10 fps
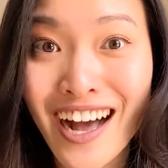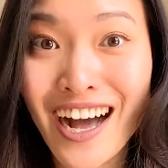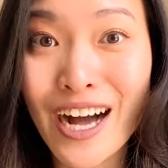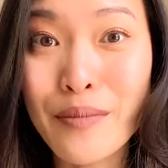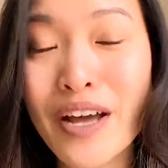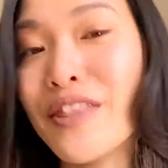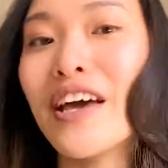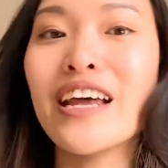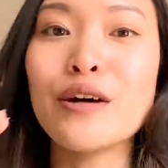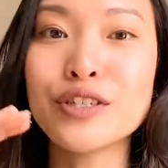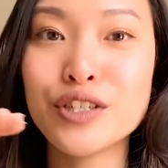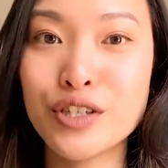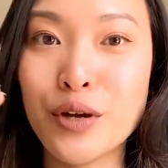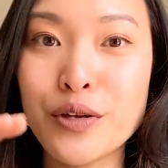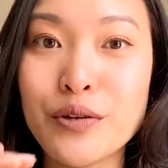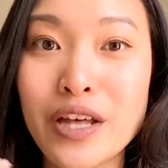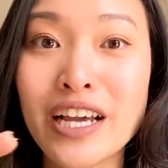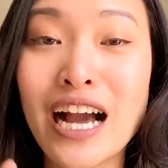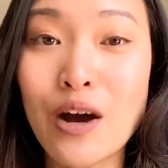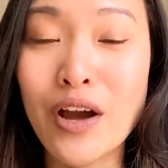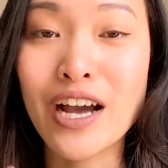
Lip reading: And then I'll just show you like how I